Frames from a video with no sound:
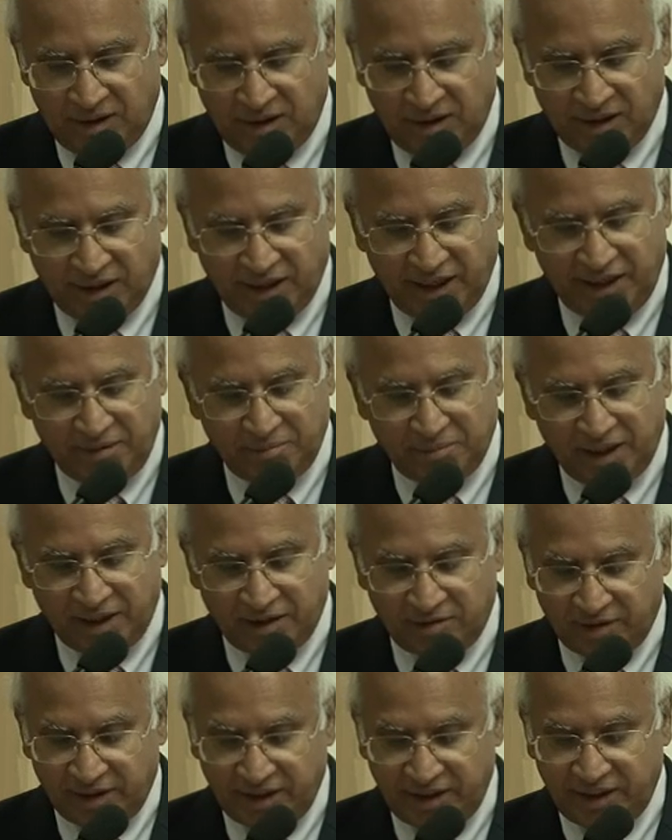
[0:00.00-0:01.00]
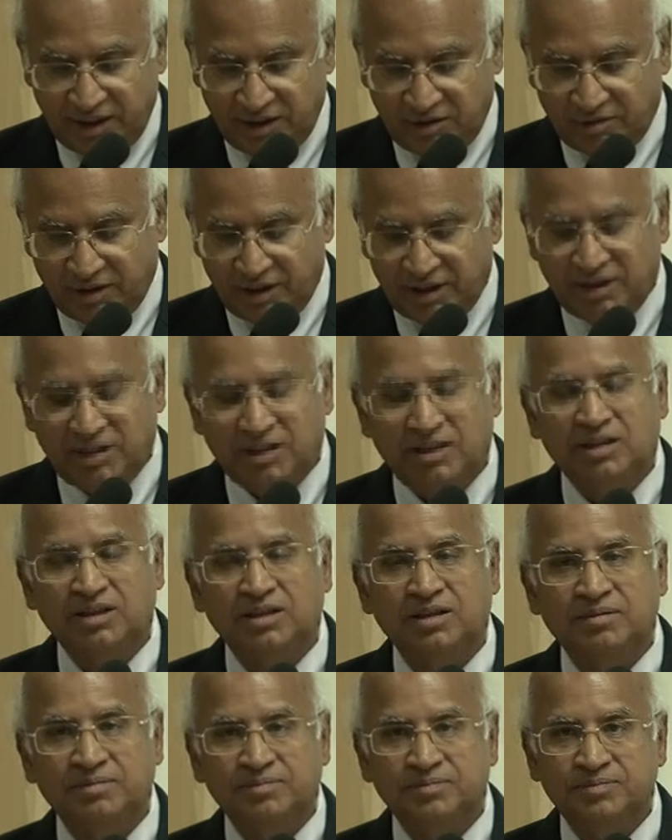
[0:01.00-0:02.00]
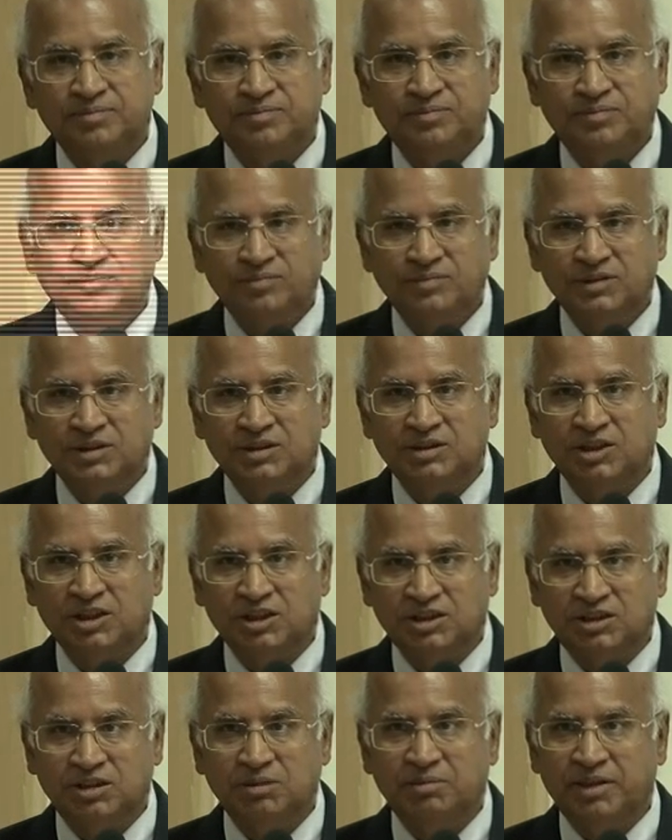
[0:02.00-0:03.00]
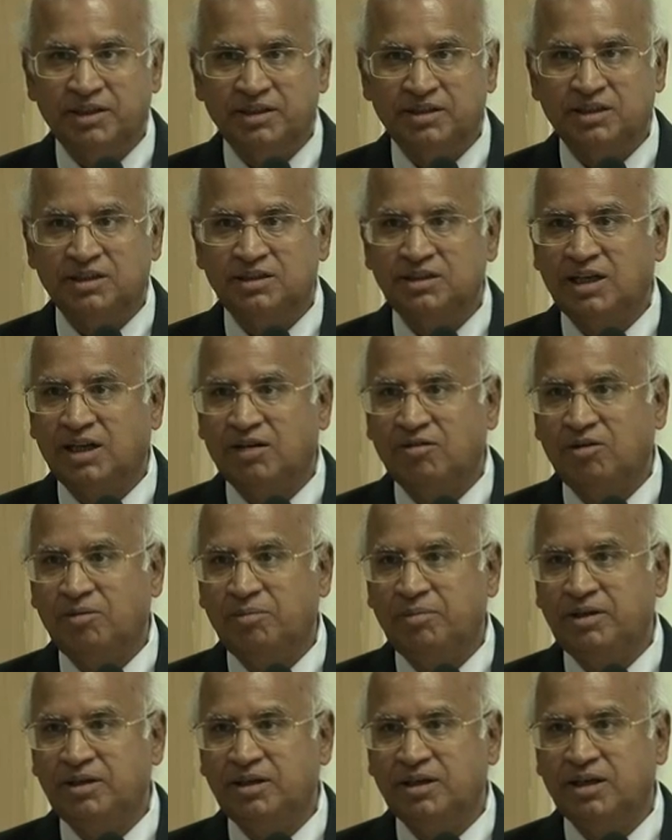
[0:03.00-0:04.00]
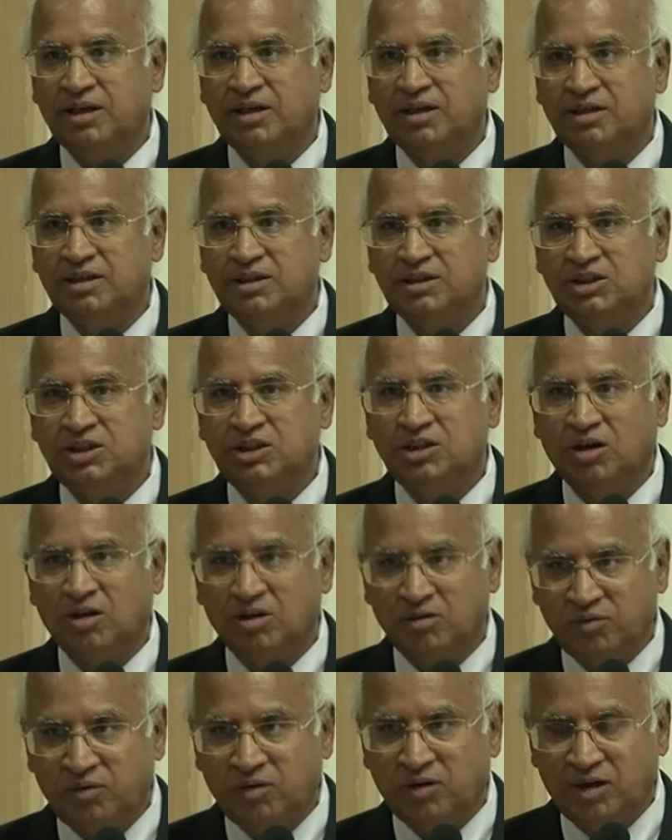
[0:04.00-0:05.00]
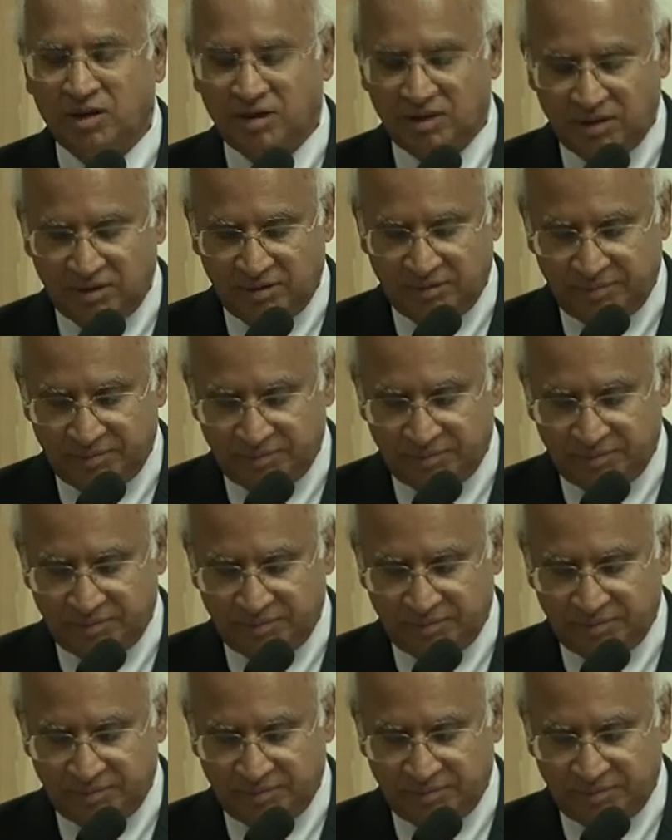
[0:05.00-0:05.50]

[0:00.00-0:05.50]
Again, by 2020, it's estimated there will be a shortfall